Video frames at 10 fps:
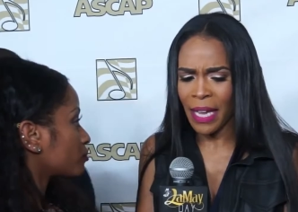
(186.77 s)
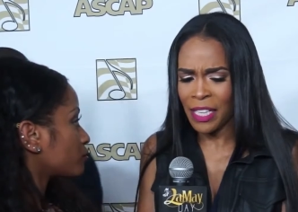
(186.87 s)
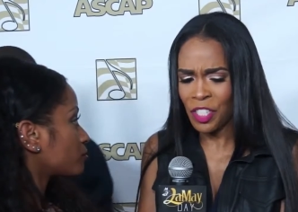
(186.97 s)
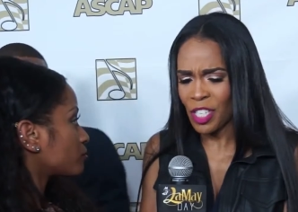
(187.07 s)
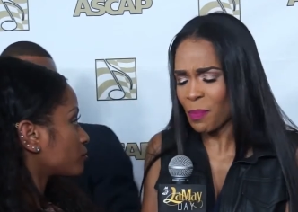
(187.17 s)

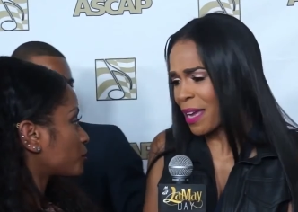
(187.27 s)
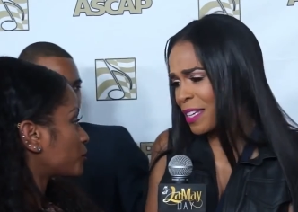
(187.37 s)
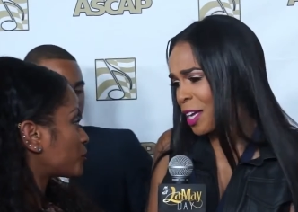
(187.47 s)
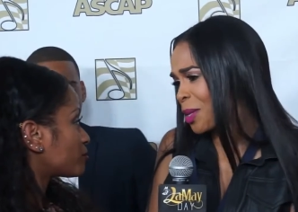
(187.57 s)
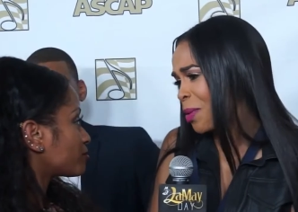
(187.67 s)
Speaker 1: it's just
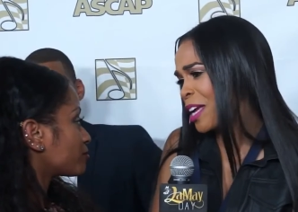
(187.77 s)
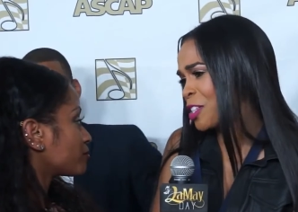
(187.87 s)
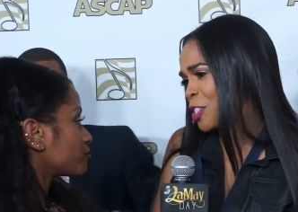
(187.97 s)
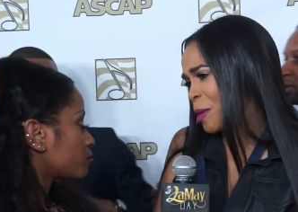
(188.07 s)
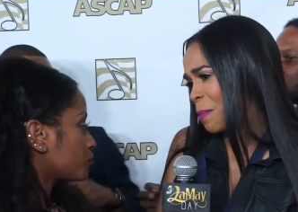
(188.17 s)
my
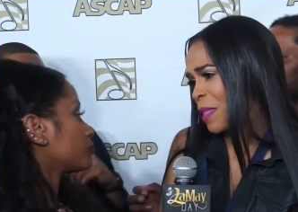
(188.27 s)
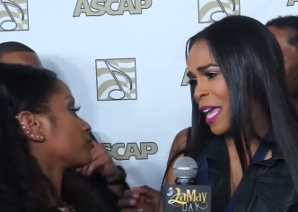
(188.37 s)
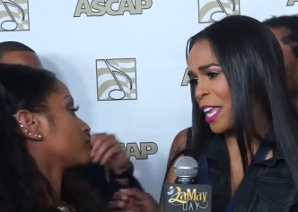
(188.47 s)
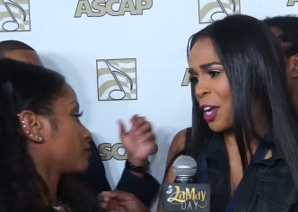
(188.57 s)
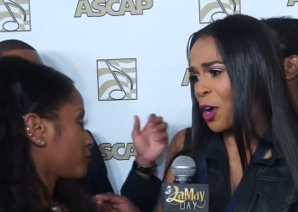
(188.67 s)
declaration.
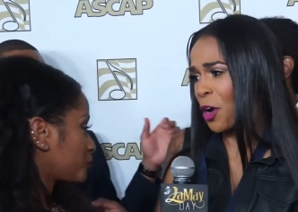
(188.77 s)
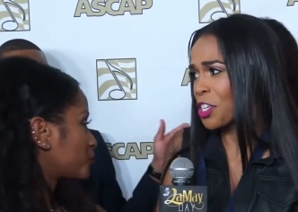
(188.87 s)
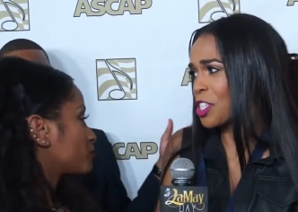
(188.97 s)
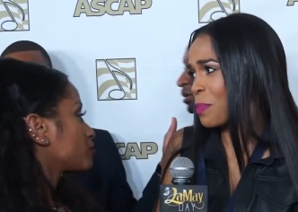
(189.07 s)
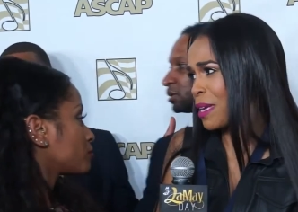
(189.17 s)
It encourages